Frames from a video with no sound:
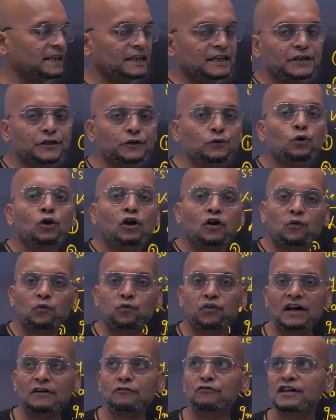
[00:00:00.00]
telling you
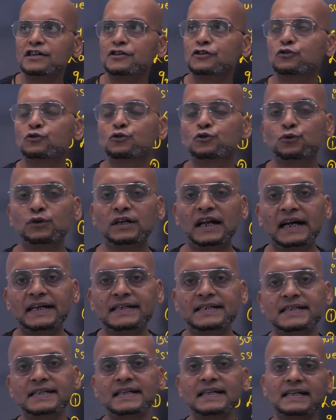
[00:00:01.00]
one one two two
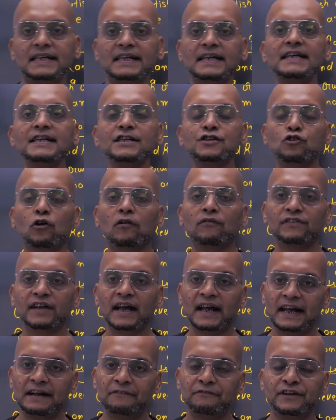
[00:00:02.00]
lines in each of
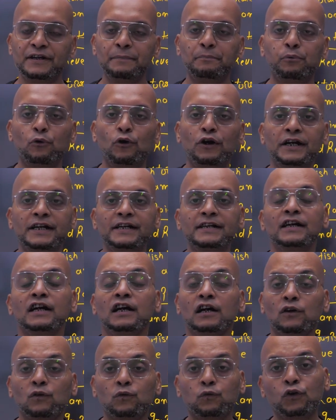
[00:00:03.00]
the every
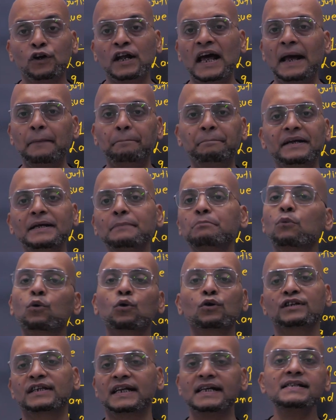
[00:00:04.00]
point would have been
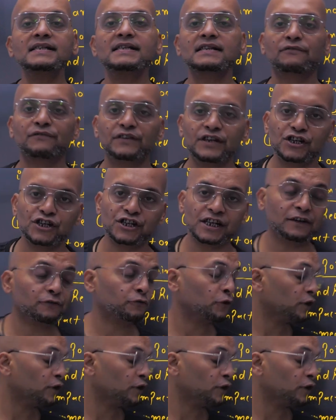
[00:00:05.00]
more than sufficient.